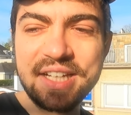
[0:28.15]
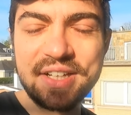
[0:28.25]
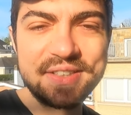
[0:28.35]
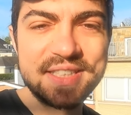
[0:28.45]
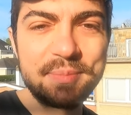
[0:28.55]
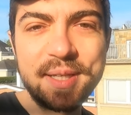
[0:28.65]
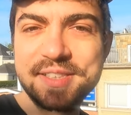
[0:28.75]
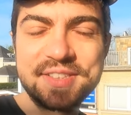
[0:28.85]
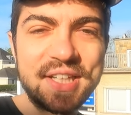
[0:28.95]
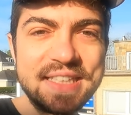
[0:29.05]
uh, some
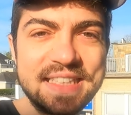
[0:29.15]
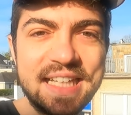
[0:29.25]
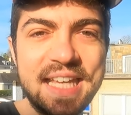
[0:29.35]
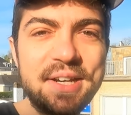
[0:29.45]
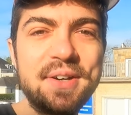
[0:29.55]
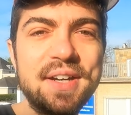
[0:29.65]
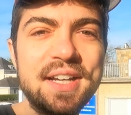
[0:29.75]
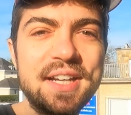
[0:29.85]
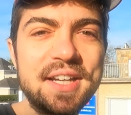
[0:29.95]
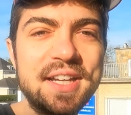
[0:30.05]
exercising here
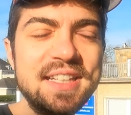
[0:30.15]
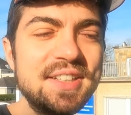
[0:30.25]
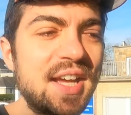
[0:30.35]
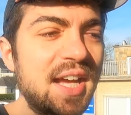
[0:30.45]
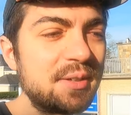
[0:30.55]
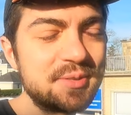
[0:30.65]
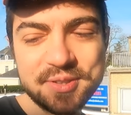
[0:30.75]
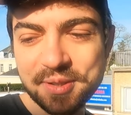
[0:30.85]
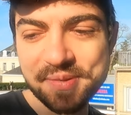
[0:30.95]
uh, in the house.